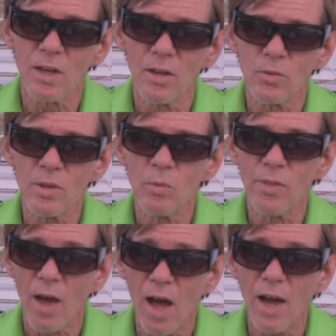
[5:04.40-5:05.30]
country
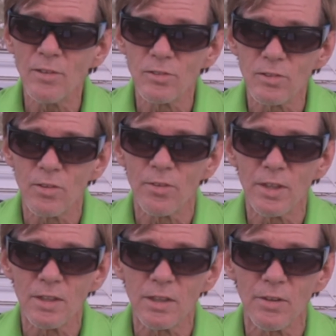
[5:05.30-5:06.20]
with high
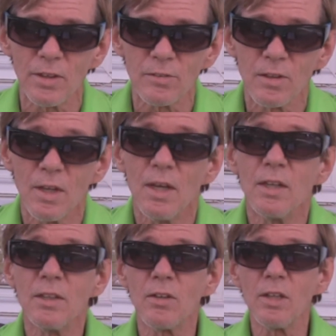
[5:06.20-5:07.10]
security clearance.
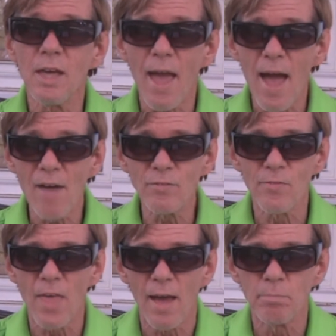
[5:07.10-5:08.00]
Nearly half
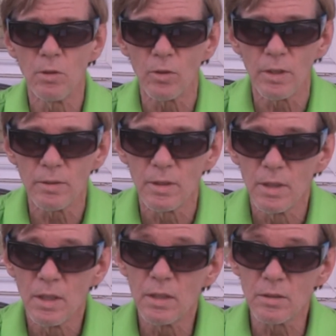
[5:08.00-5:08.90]
of that million,
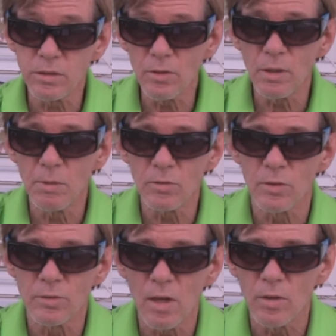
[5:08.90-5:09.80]
including
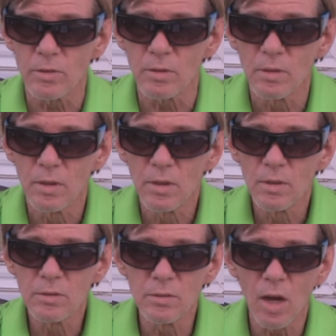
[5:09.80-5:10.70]
Mr. Snowden,
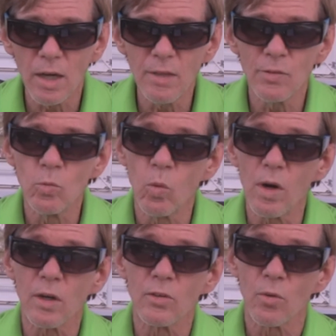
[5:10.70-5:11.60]
do not even
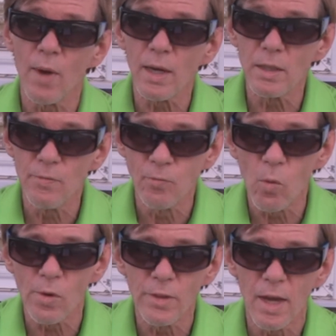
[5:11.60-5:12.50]
work directly
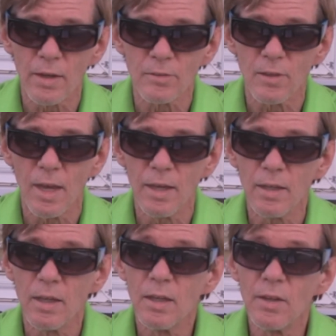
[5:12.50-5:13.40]
for the
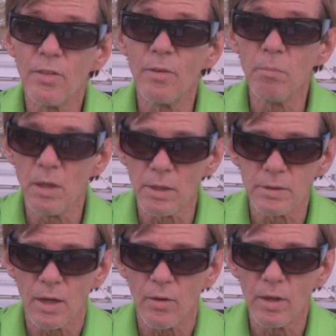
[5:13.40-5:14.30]
NSA, the
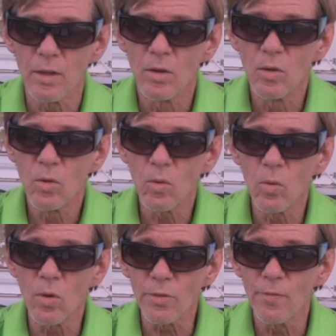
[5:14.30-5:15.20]
military,
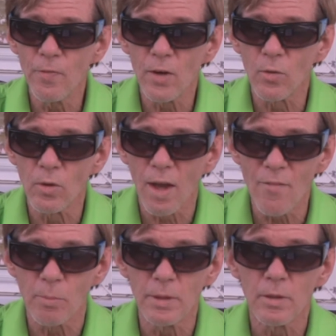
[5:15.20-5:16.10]
or the federal
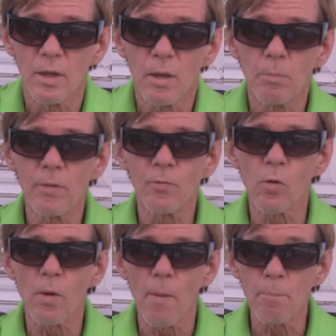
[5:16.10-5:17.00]
government, but
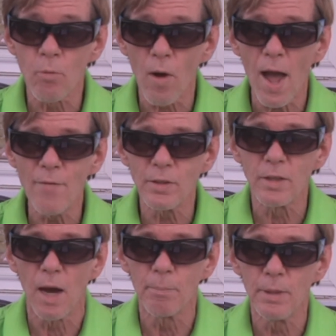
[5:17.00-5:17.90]
for a
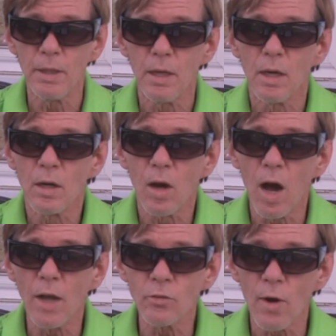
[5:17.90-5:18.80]
private company
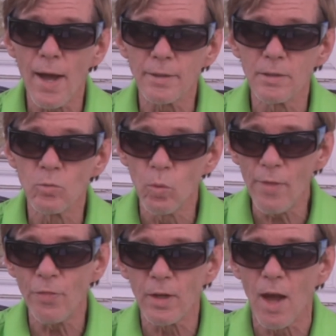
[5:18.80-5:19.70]
contracted
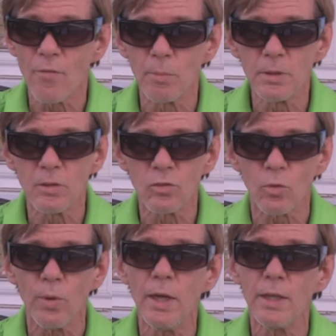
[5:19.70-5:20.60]
with the government to
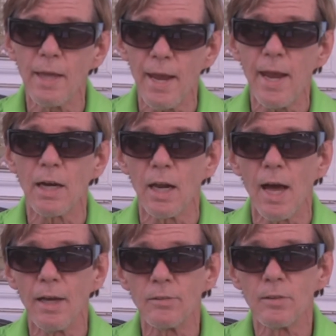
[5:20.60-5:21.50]
screen and
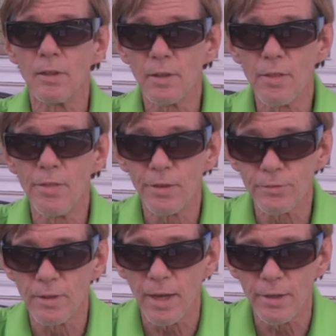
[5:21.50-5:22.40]
analyze
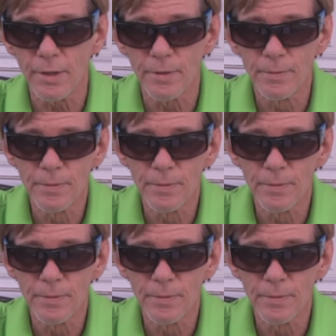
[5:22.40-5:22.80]
this data.